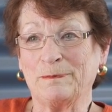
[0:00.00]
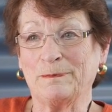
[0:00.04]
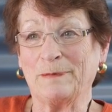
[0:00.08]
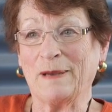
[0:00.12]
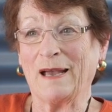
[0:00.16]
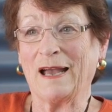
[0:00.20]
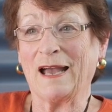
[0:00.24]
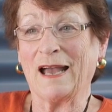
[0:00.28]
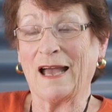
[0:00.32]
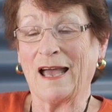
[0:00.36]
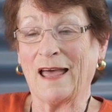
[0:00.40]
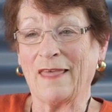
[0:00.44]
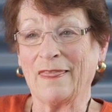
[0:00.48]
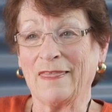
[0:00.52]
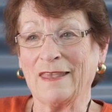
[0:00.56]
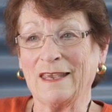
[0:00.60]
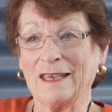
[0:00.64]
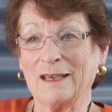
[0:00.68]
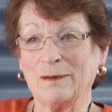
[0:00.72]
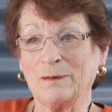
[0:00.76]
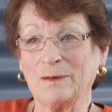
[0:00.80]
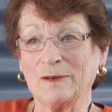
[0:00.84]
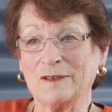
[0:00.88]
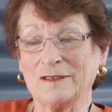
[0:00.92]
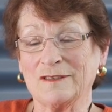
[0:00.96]
bar
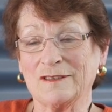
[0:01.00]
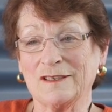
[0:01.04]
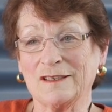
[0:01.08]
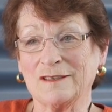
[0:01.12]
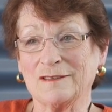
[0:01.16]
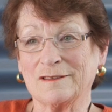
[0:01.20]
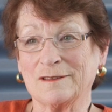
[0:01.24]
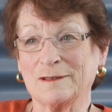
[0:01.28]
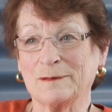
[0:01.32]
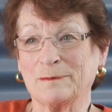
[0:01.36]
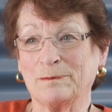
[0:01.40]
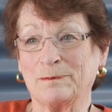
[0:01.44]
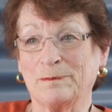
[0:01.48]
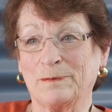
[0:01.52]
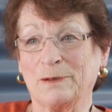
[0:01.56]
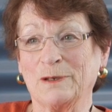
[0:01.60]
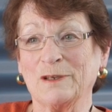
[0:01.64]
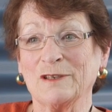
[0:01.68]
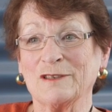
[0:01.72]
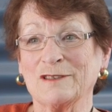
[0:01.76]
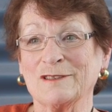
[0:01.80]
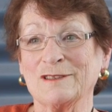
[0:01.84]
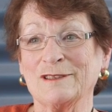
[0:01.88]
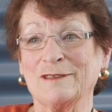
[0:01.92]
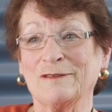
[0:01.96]
there which says
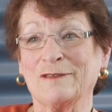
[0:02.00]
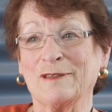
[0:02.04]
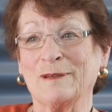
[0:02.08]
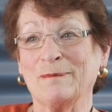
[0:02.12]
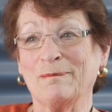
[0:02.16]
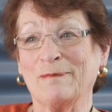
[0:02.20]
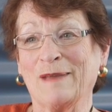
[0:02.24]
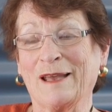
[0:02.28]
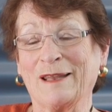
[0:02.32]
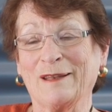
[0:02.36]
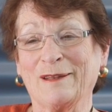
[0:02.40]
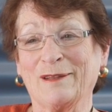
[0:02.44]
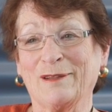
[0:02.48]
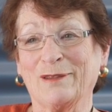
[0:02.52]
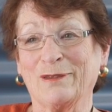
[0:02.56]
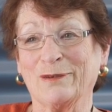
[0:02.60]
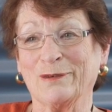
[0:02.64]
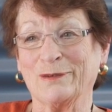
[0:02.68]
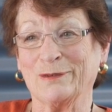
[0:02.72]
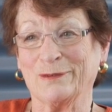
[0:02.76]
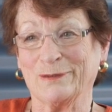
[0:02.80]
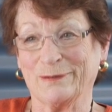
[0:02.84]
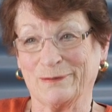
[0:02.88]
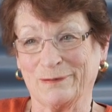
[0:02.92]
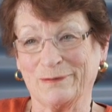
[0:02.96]
Person of the Month
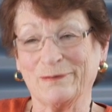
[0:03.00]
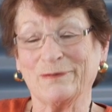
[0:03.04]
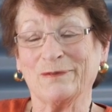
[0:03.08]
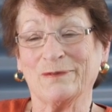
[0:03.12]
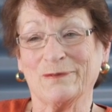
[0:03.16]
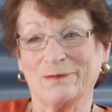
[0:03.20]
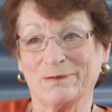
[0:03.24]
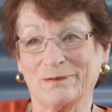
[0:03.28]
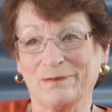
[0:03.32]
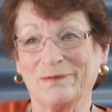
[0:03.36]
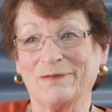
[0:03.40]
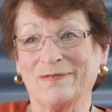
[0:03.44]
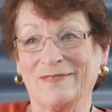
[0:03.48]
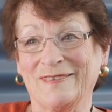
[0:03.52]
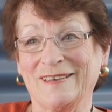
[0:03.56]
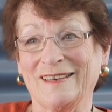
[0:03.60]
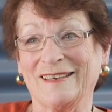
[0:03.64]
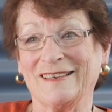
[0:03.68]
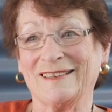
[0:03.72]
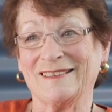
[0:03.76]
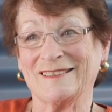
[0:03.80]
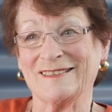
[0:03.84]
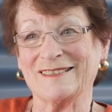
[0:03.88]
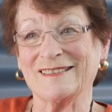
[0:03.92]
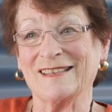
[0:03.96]
or
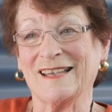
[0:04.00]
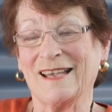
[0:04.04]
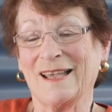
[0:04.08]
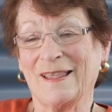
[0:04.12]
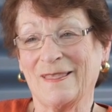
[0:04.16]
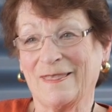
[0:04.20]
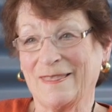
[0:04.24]
this.